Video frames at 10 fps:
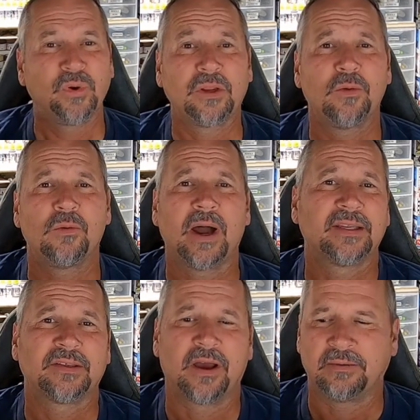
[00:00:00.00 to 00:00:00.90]
Pretty cool,
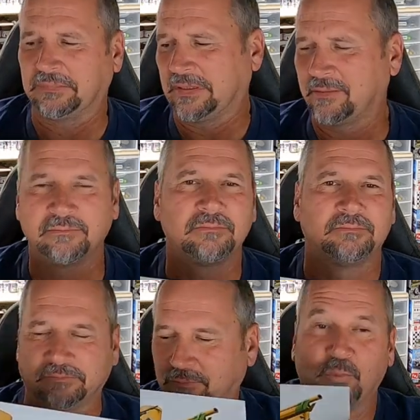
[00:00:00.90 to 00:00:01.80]
I thought. Yeah.
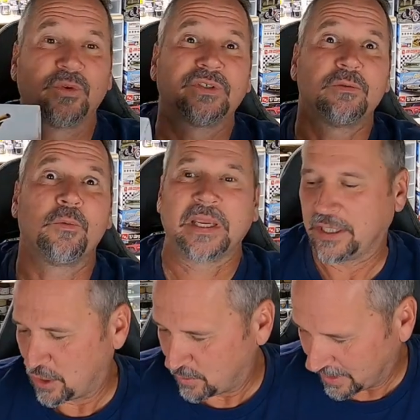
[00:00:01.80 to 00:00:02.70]
We'll see what
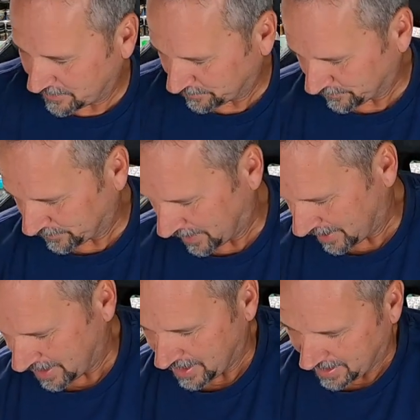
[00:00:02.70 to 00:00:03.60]
we can do with it.
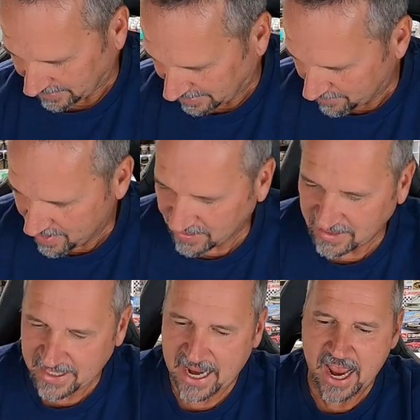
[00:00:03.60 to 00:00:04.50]
Something
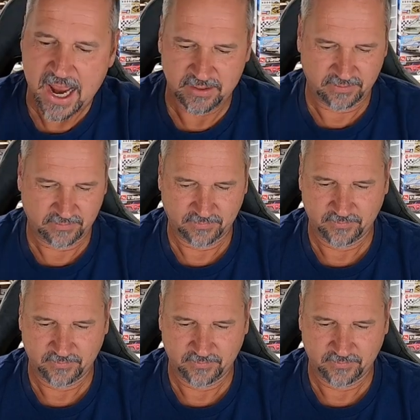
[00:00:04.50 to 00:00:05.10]
else I got.